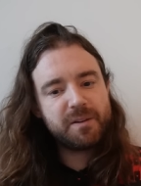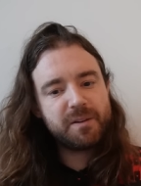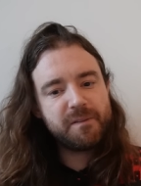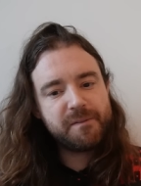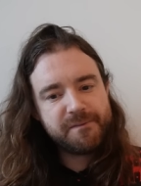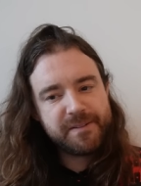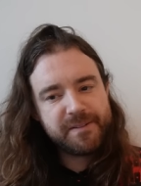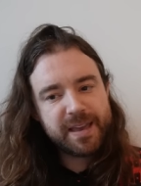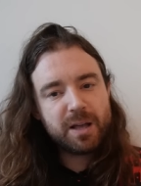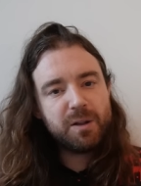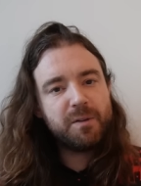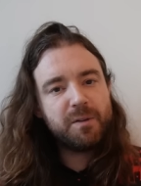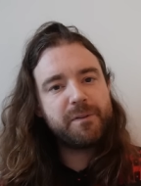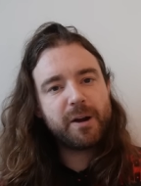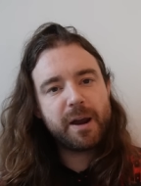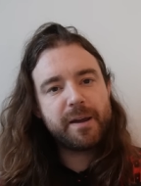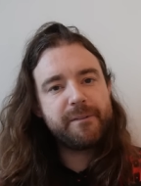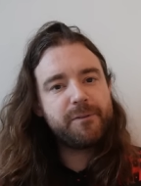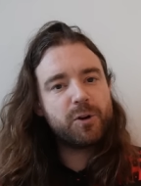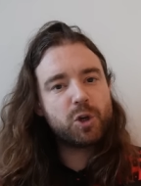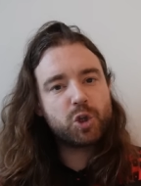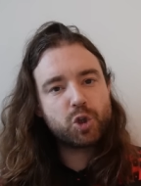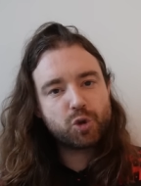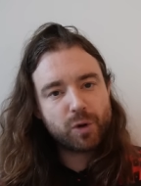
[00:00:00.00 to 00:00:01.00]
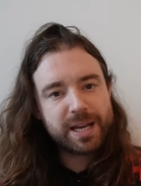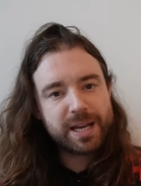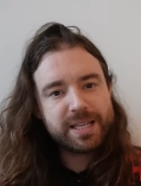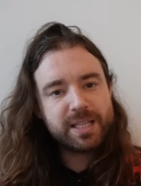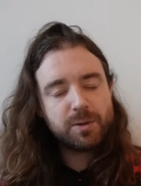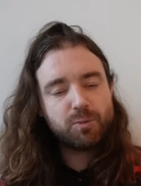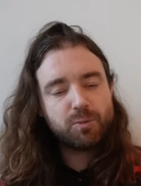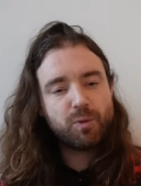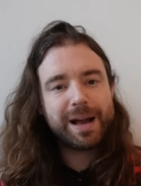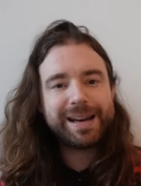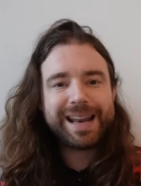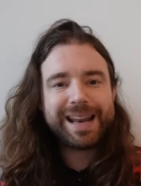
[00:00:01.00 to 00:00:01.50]
feel very
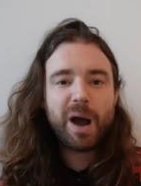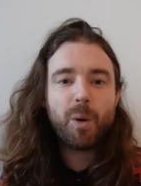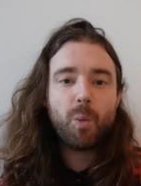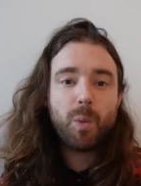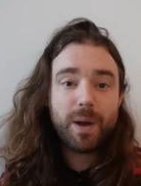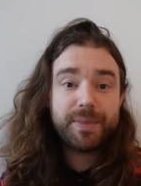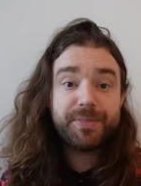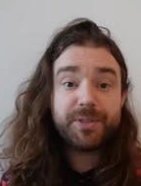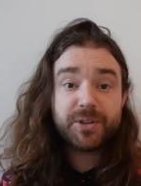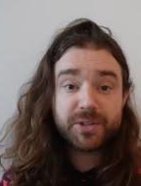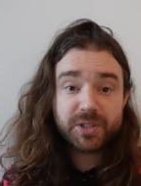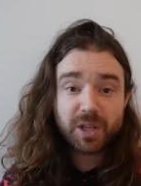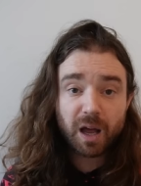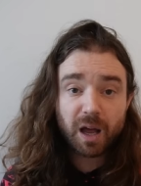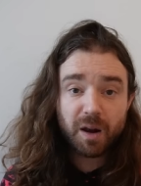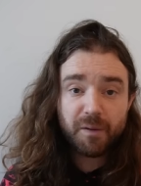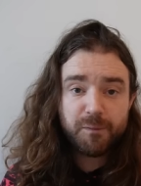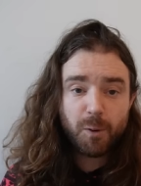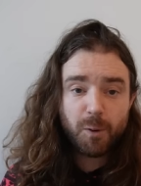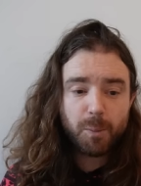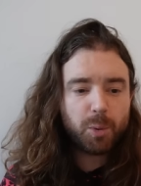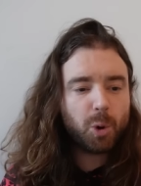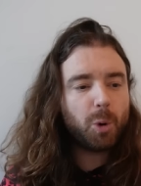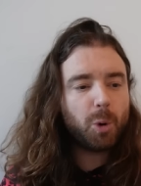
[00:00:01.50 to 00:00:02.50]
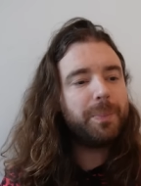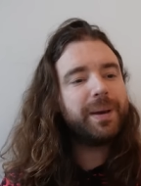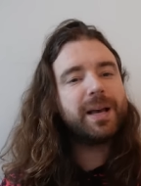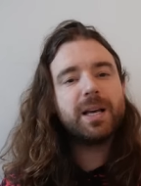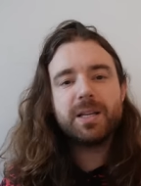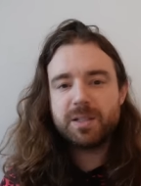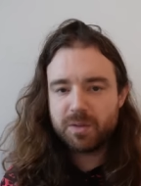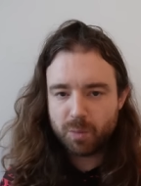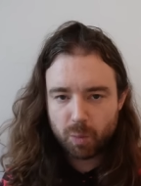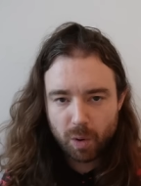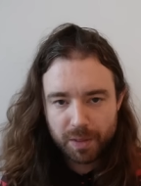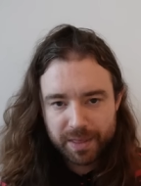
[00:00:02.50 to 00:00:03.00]
frustrated right now with the style of football
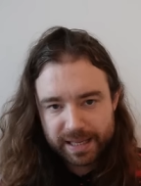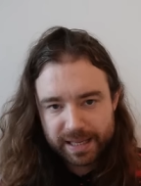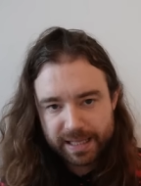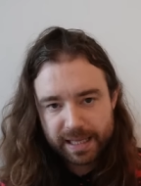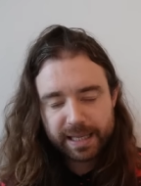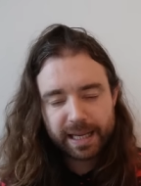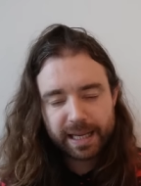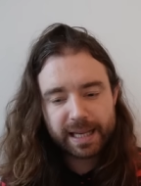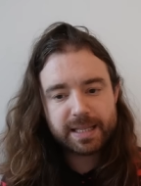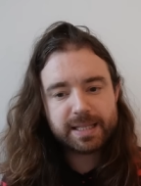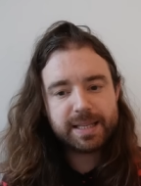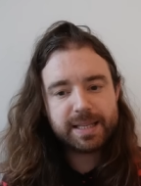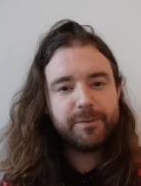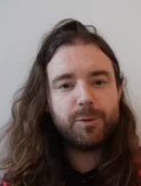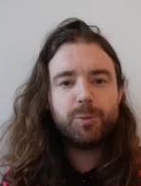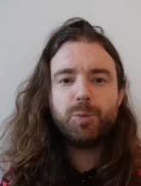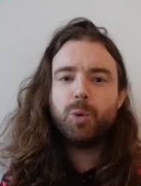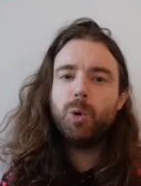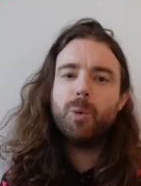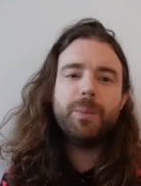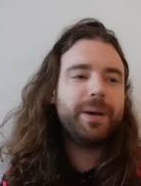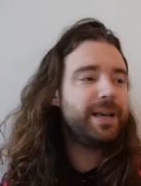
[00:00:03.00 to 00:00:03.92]
because of what they did against Liverpool,